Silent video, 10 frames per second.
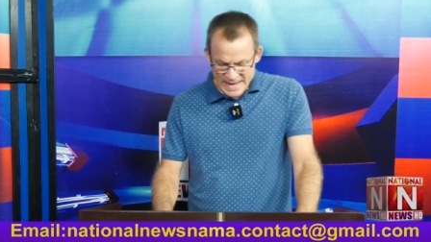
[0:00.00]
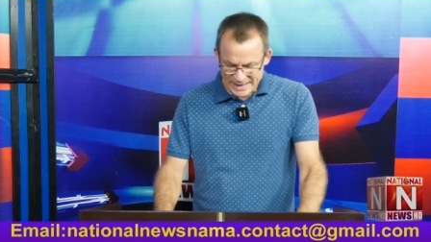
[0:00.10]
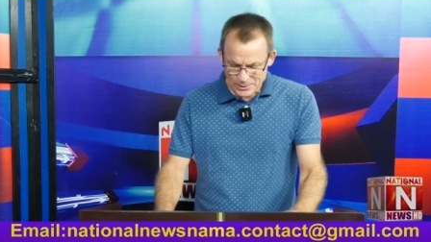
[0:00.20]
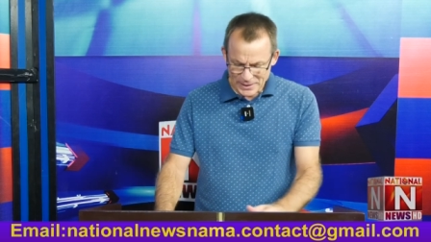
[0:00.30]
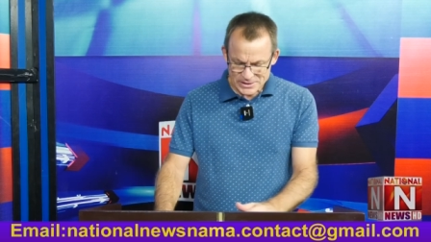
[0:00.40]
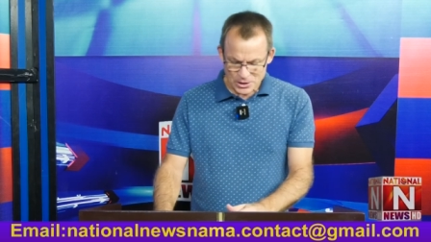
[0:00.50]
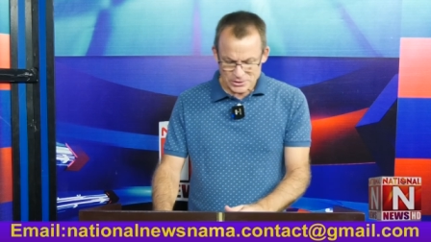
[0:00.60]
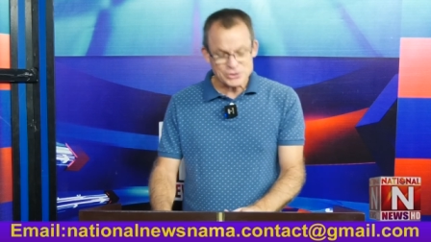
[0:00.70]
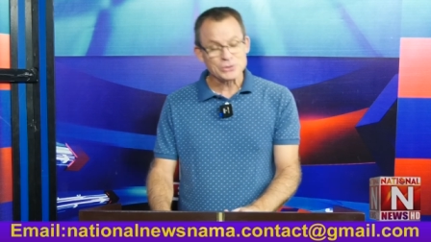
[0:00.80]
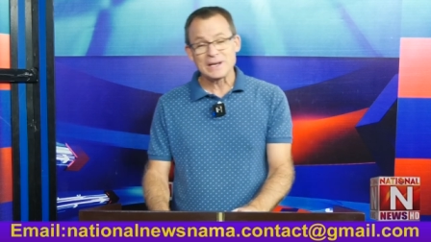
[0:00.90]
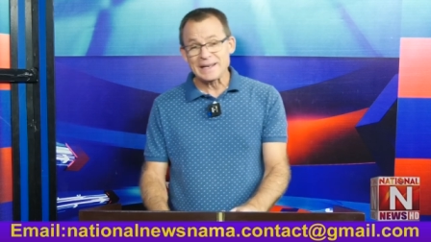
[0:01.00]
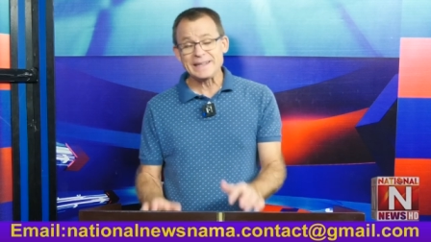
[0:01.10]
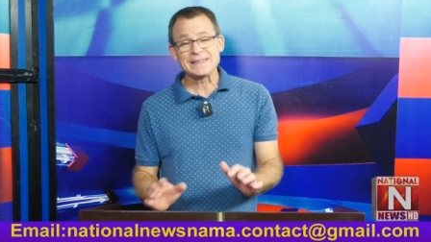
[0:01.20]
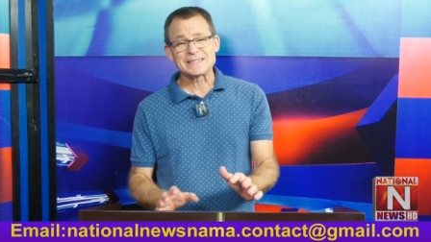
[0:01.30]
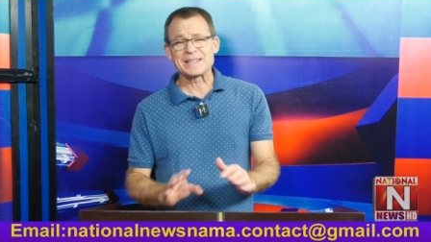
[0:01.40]
He went on to
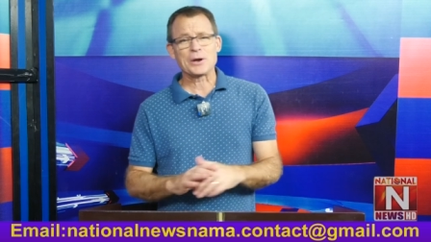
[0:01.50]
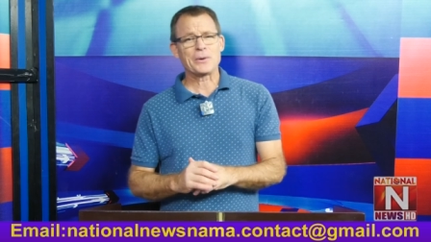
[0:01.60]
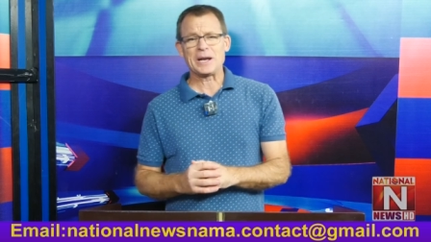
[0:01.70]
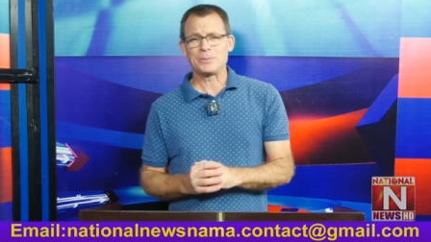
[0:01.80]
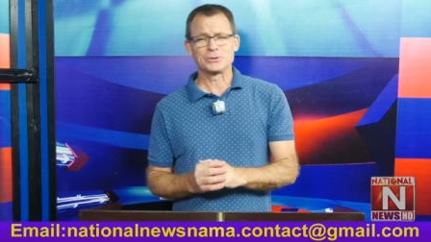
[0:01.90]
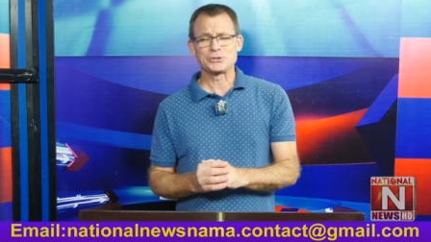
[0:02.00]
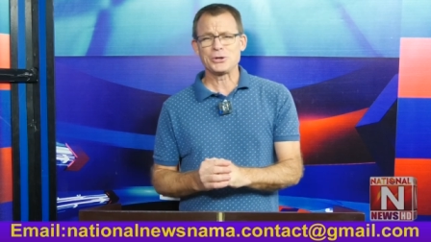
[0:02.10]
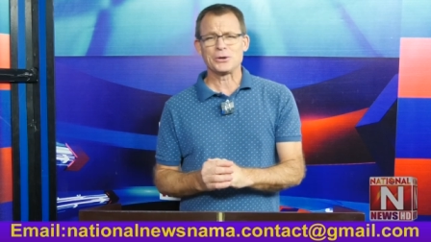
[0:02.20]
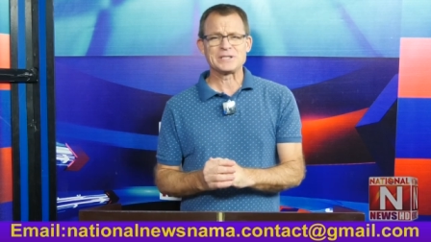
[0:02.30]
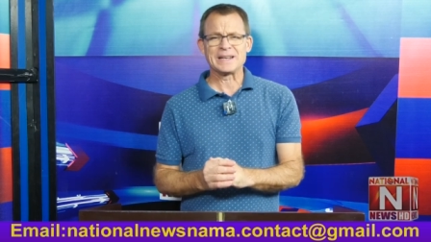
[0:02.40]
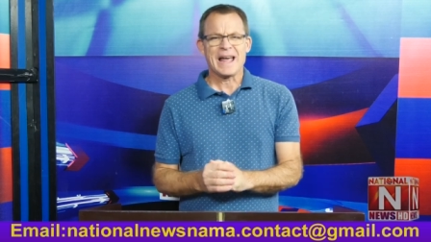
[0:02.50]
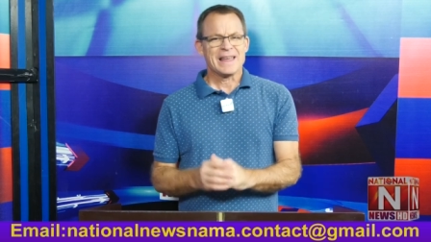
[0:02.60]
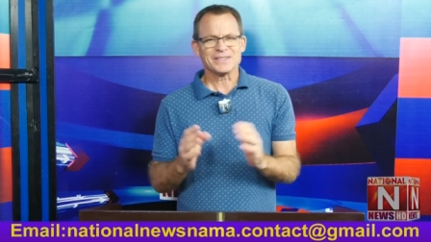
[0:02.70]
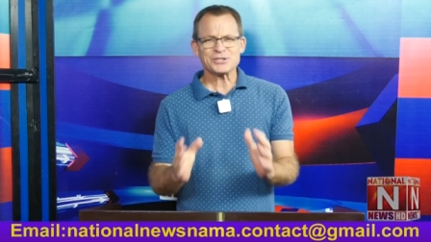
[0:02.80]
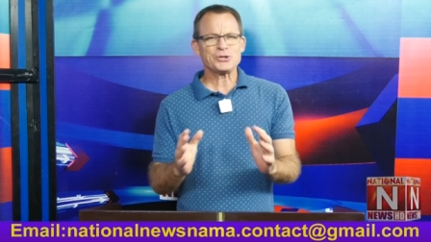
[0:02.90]
lead this incredible church. And
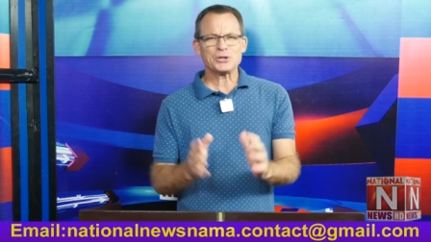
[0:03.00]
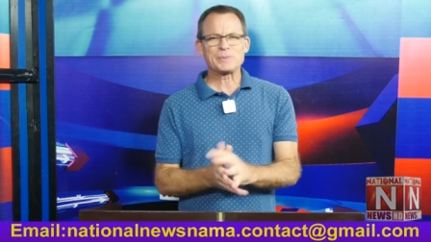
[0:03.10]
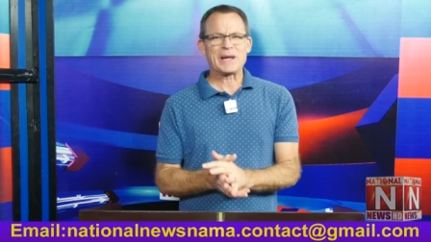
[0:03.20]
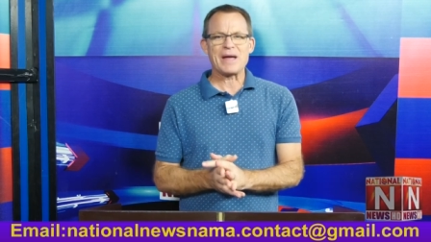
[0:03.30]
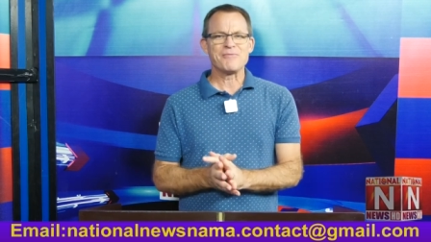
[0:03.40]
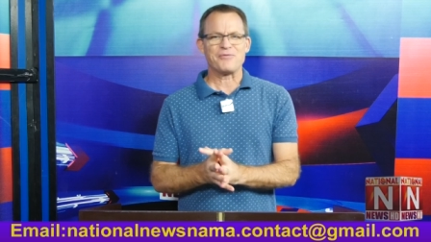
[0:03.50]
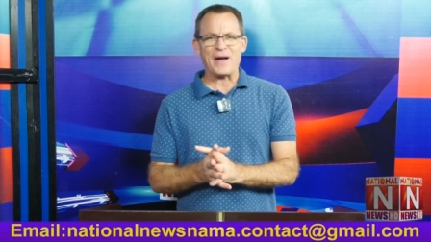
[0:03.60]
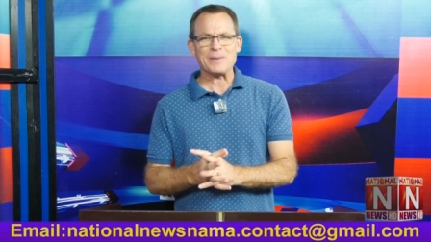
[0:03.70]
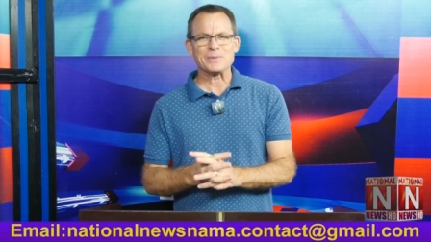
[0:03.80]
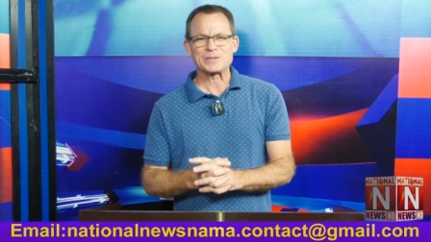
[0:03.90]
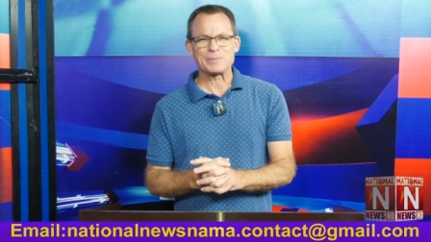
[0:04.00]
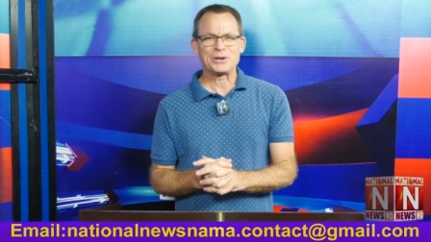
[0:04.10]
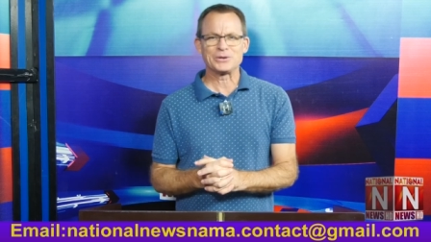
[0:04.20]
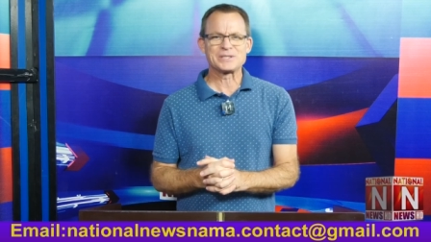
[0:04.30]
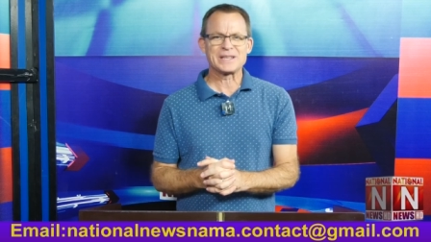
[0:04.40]
this church became famous
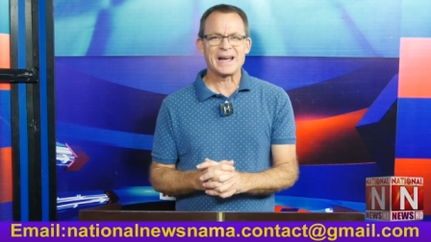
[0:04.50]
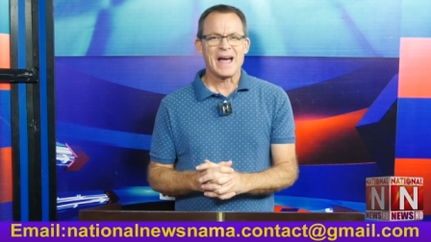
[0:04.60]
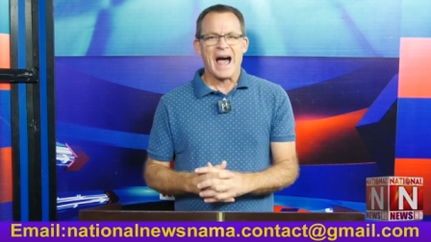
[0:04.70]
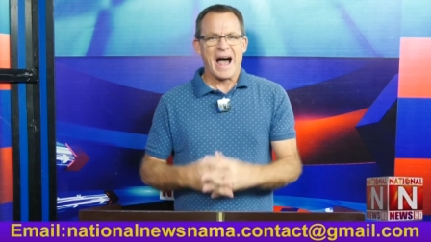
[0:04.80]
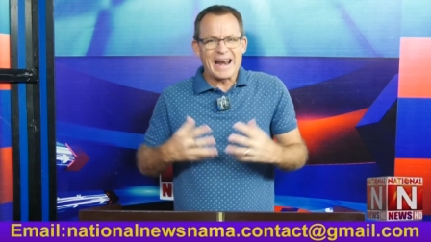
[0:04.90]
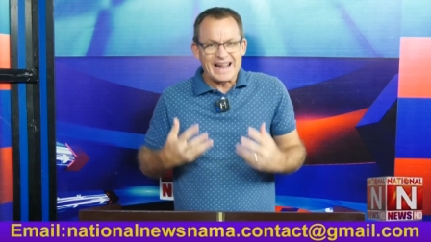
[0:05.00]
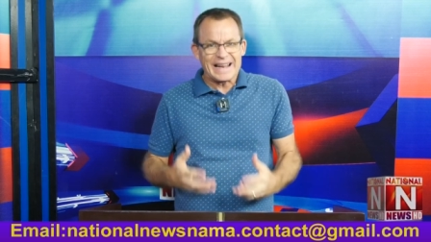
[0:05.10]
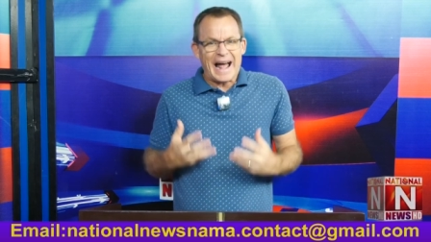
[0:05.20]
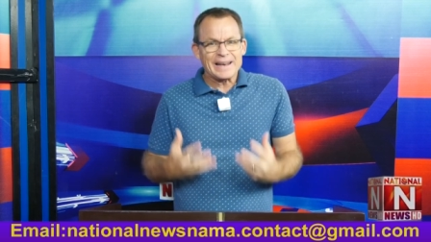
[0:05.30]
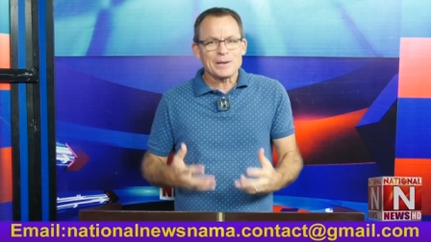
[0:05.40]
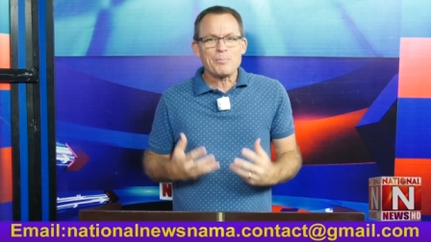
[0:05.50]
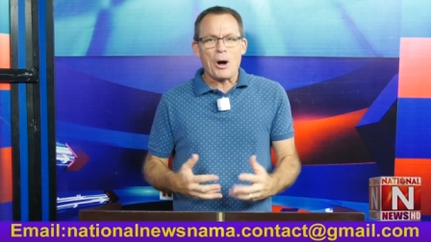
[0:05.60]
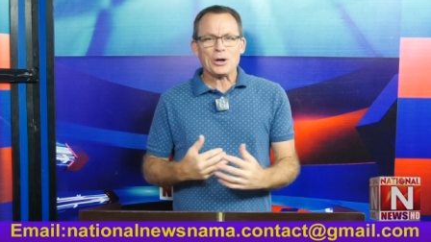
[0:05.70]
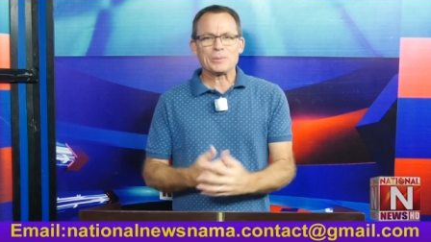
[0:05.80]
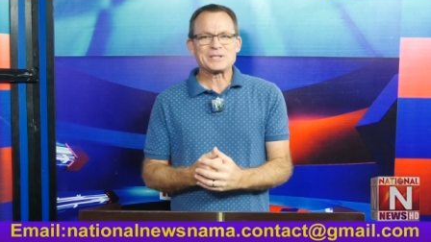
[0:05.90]
because uh, under
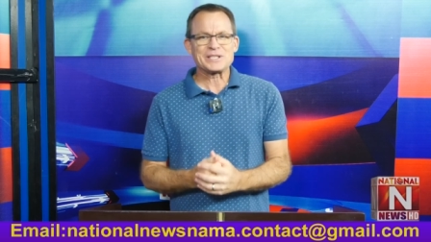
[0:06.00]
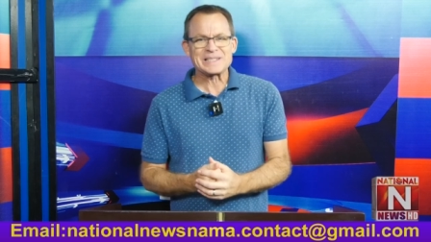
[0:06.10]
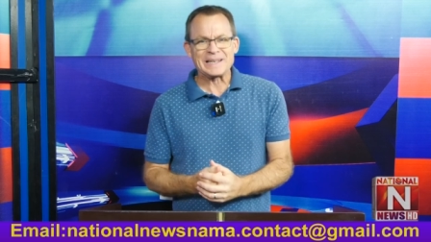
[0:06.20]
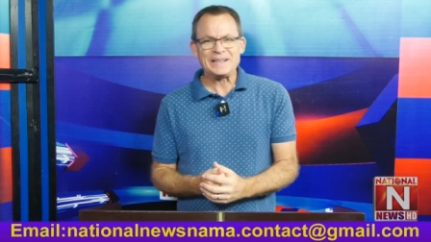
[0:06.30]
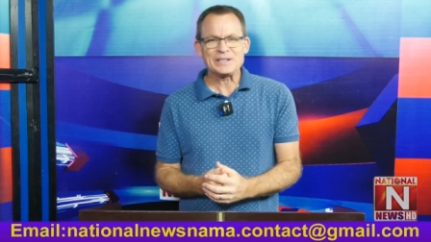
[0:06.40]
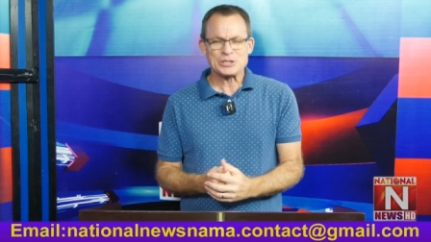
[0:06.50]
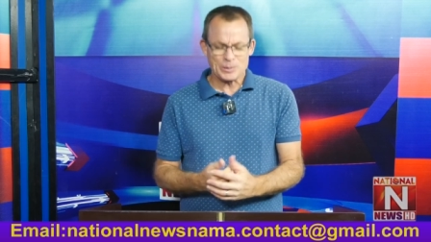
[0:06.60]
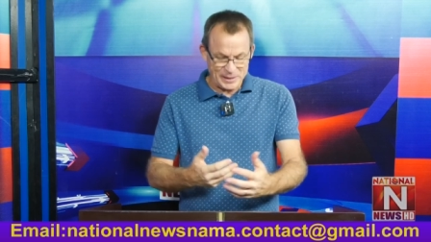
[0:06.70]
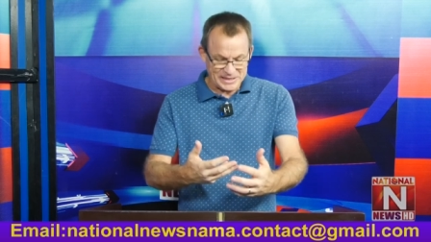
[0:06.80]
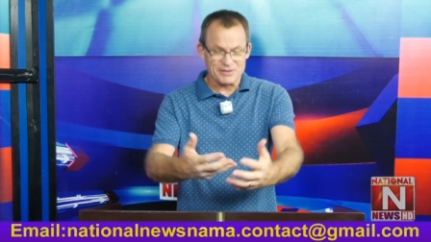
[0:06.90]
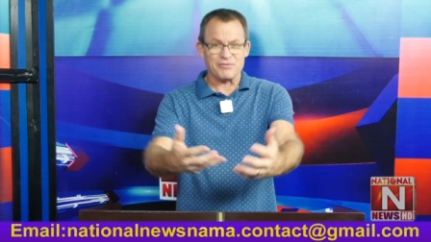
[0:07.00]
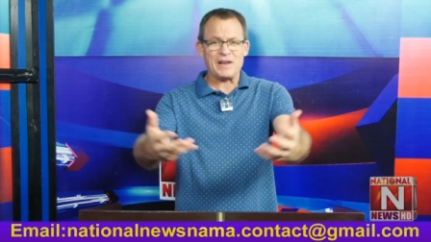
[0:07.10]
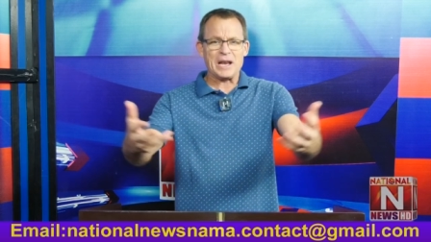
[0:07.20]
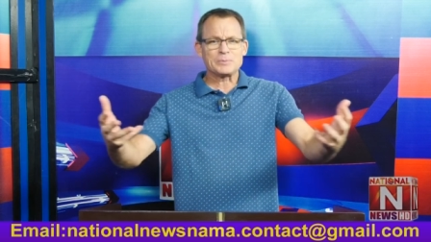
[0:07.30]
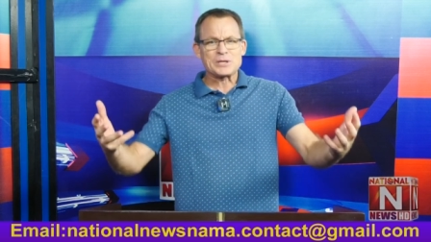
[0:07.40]
Barnabas' leadership, he
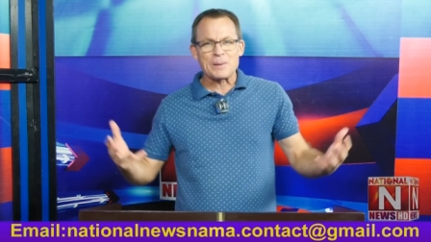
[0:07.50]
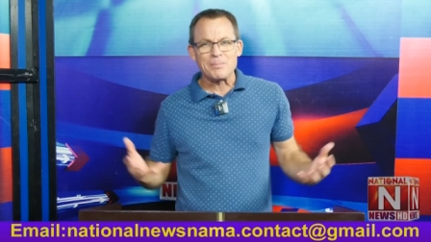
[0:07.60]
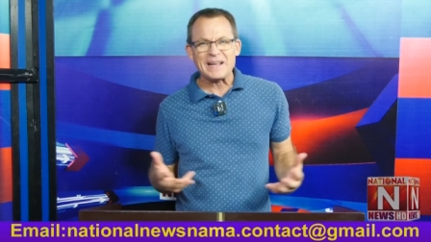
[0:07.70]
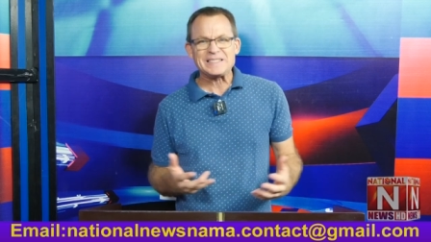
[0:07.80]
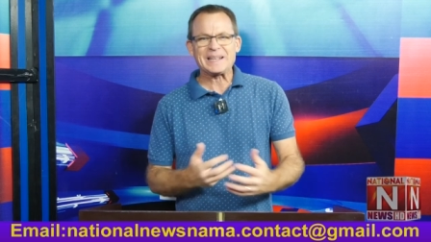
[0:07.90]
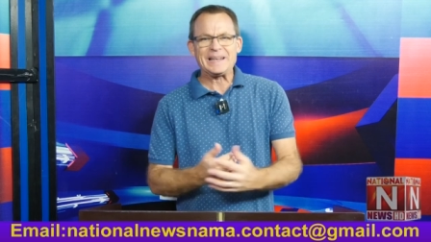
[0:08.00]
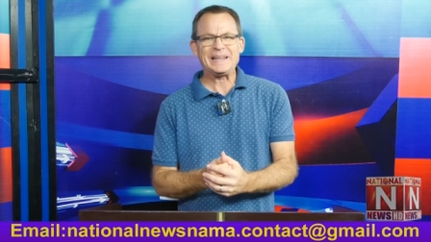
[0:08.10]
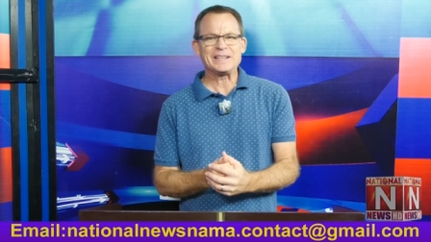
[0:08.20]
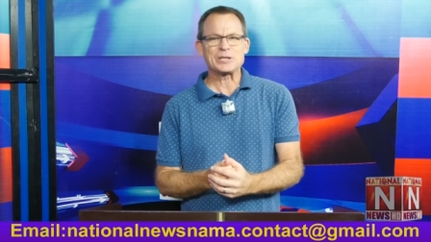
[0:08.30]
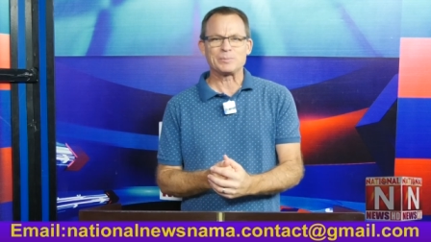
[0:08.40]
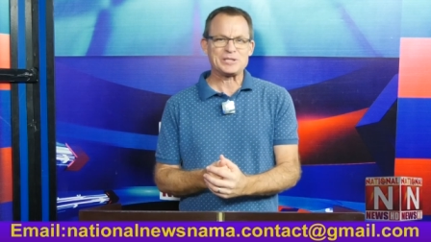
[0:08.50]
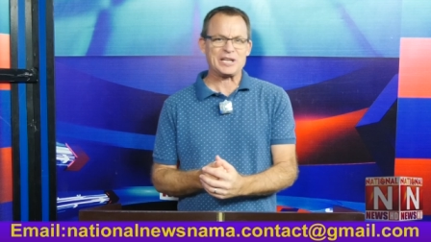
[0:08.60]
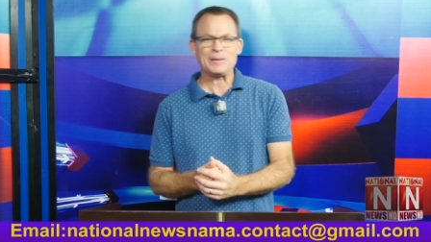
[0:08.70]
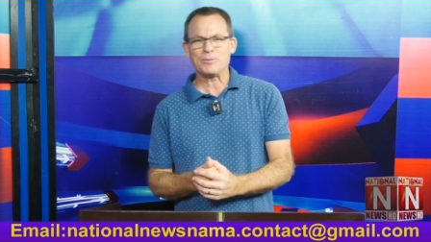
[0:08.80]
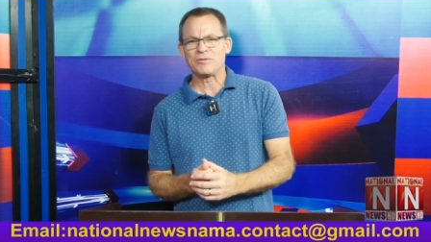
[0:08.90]
developed an amazing leadership
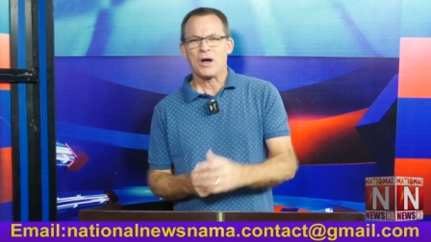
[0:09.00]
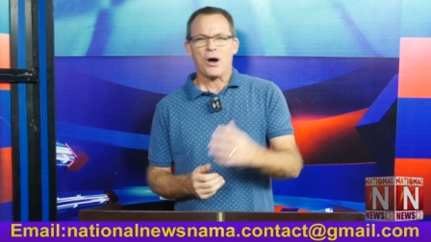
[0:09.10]
team of,